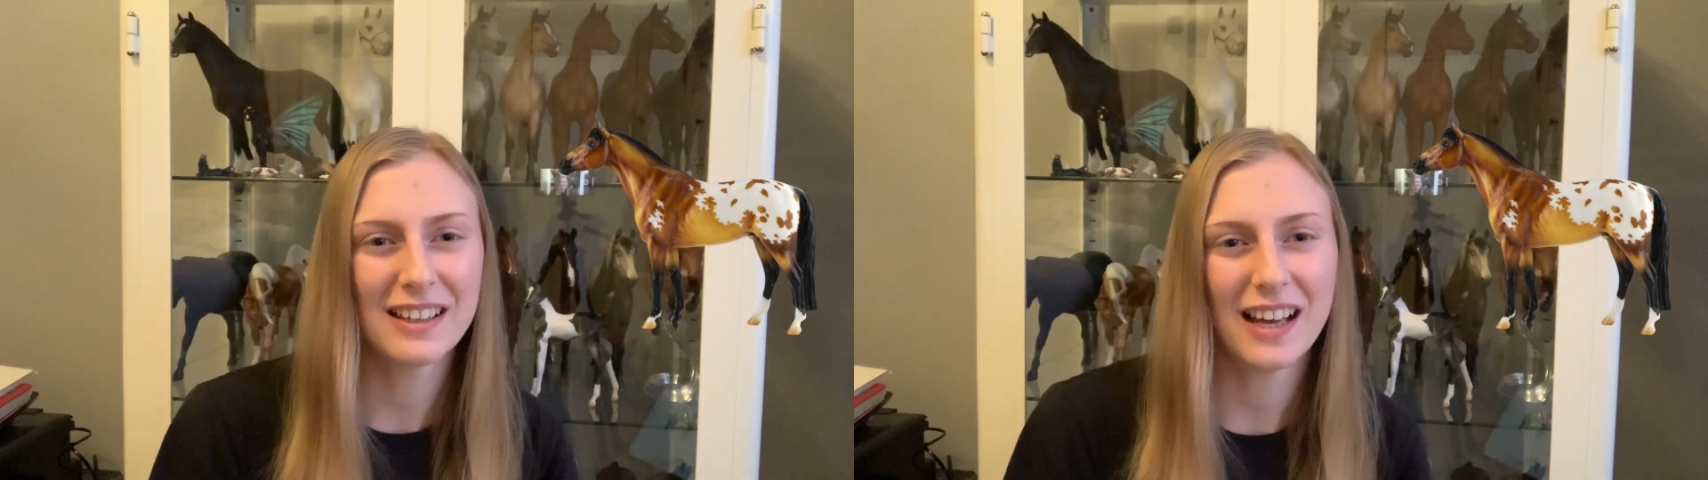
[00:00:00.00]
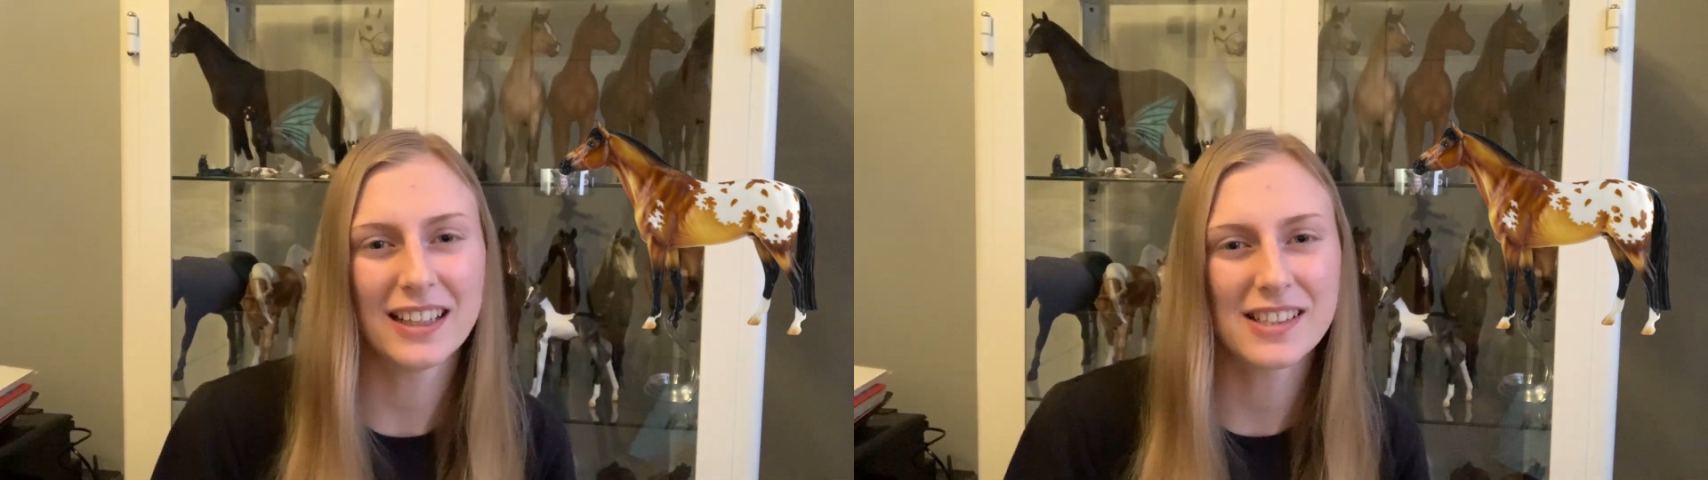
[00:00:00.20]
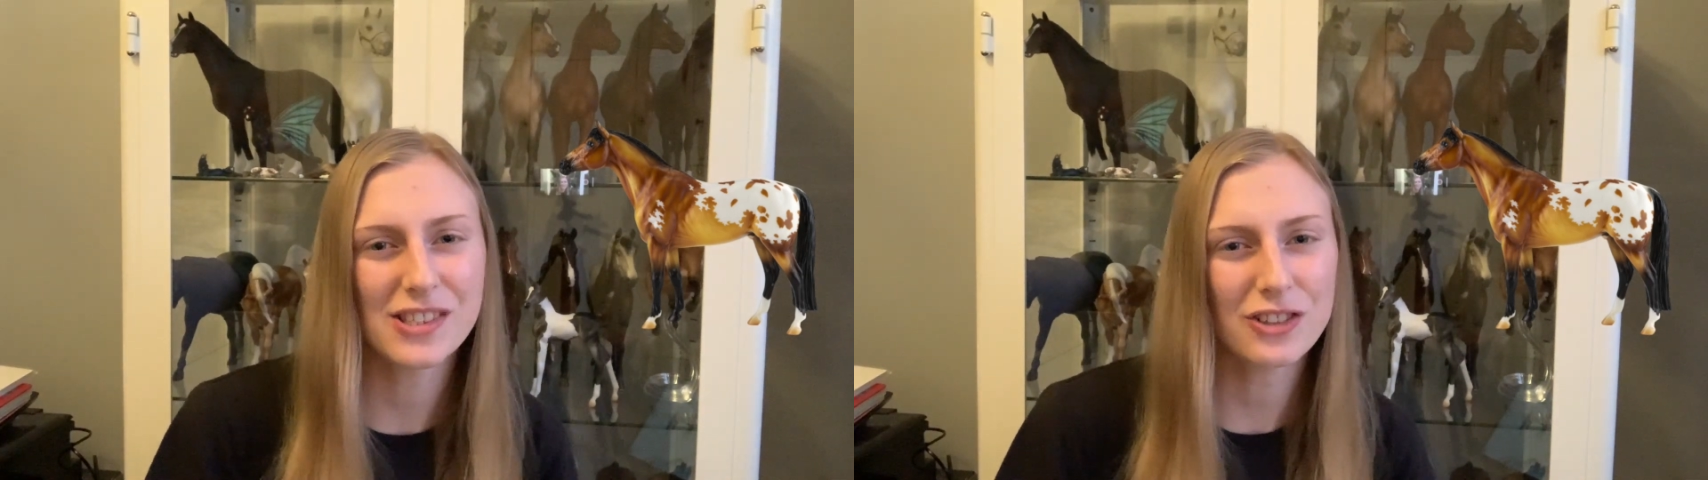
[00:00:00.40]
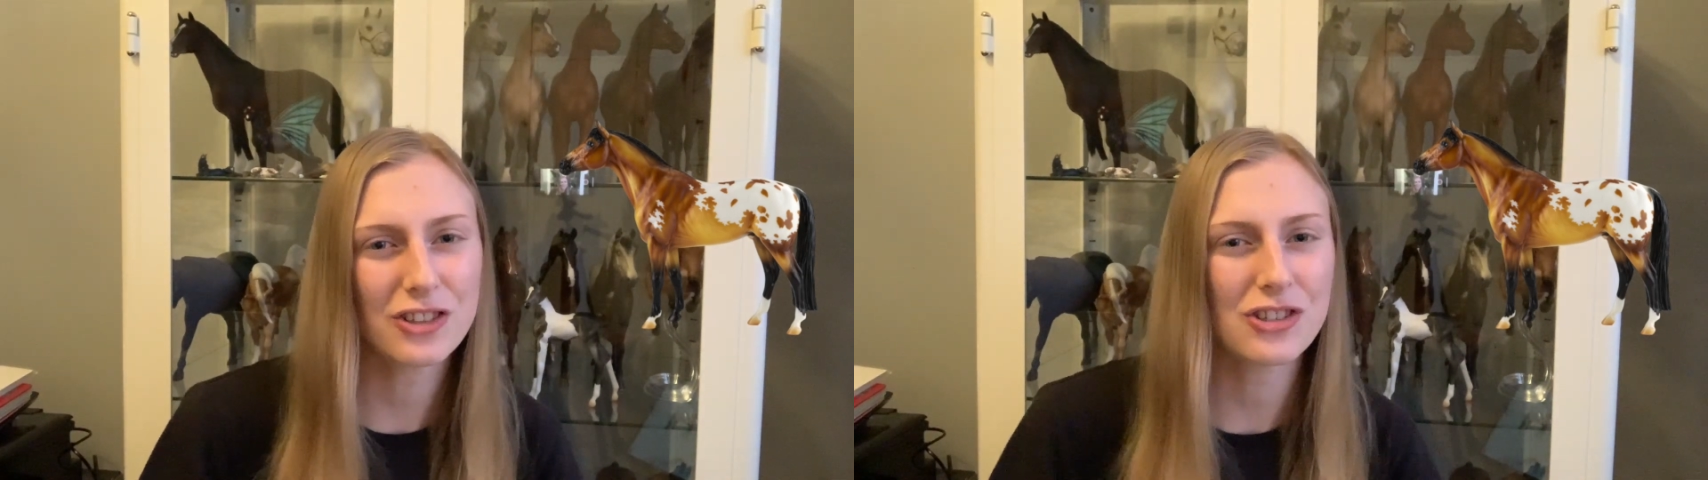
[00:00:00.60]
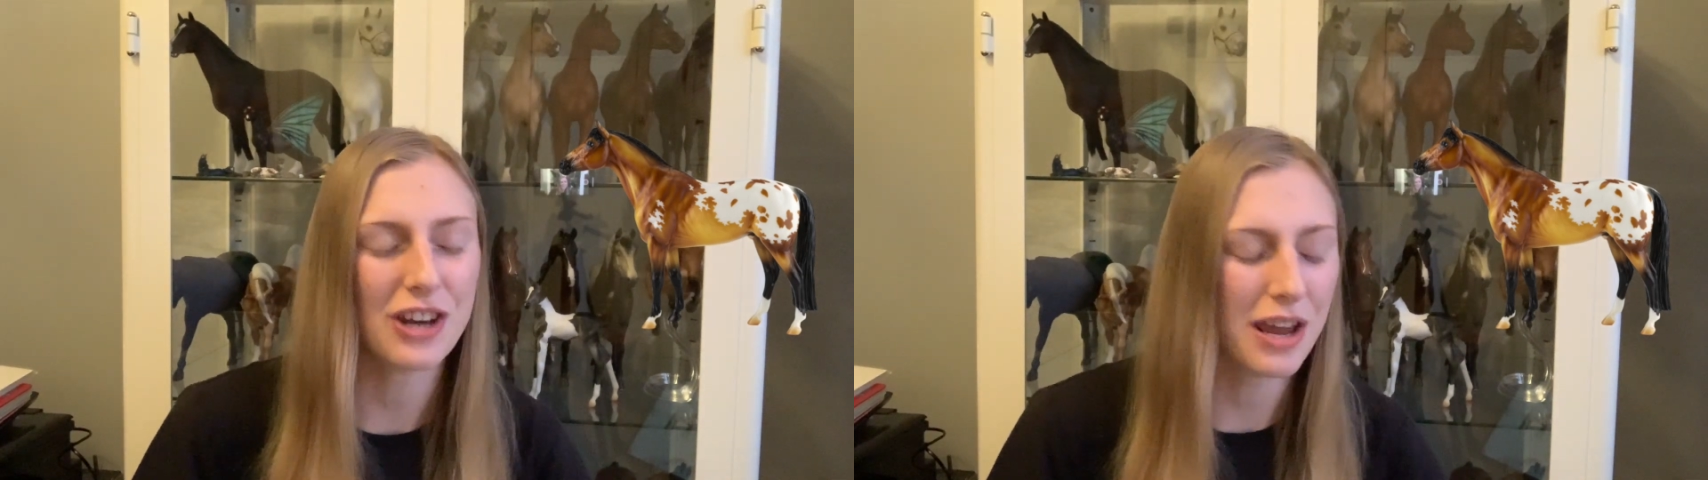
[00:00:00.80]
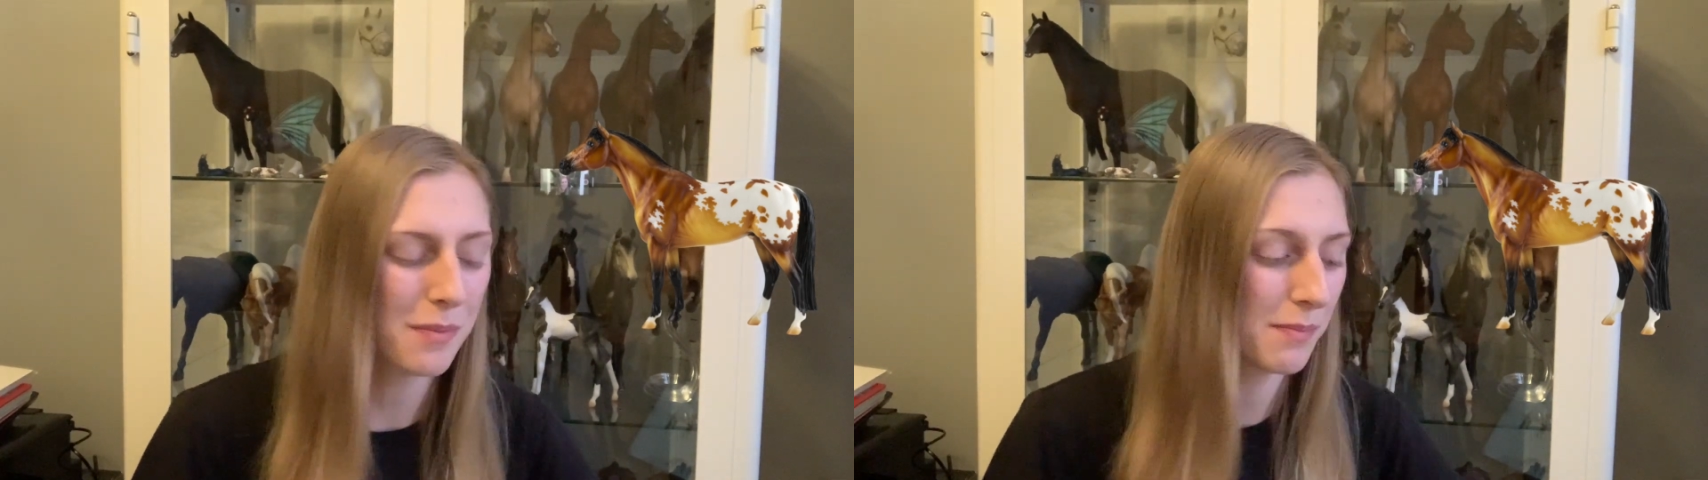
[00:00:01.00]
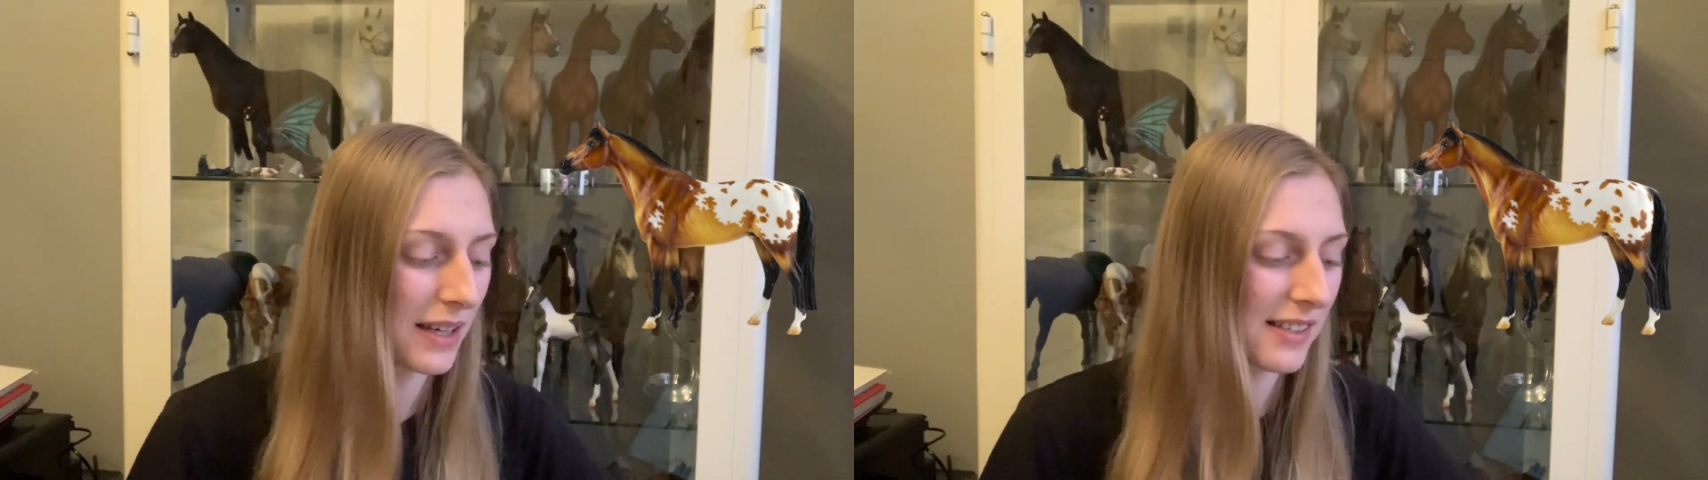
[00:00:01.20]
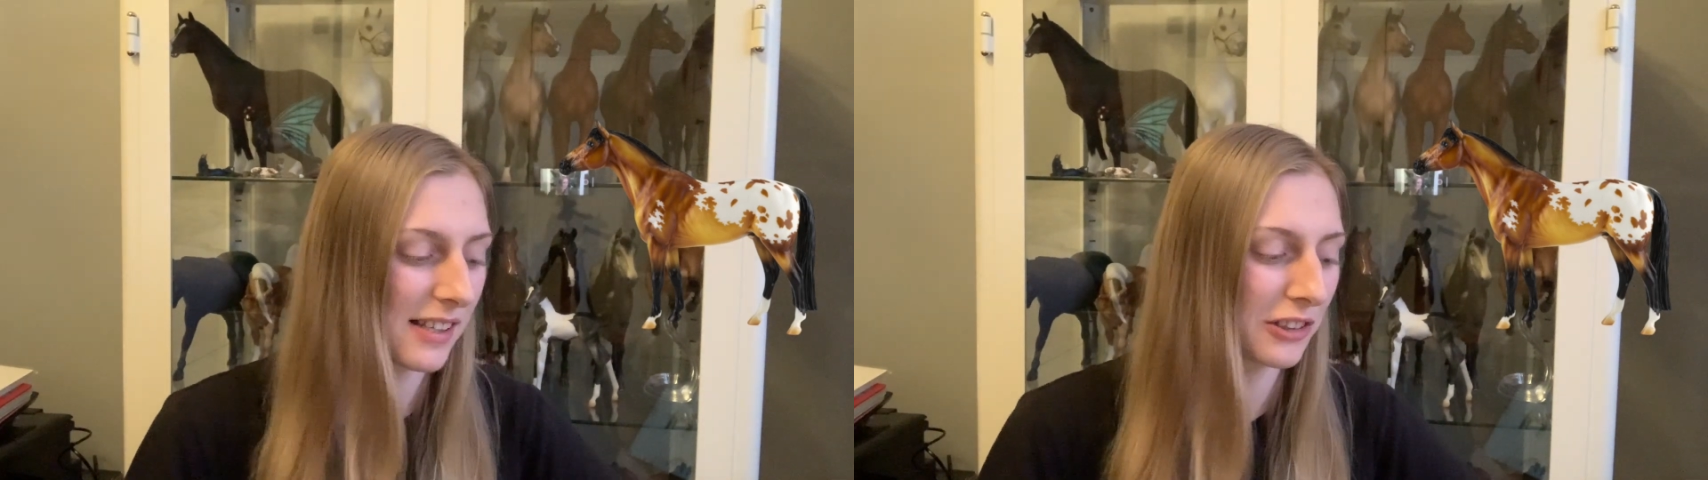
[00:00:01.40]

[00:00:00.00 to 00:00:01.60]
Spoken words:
And it's such a shame because I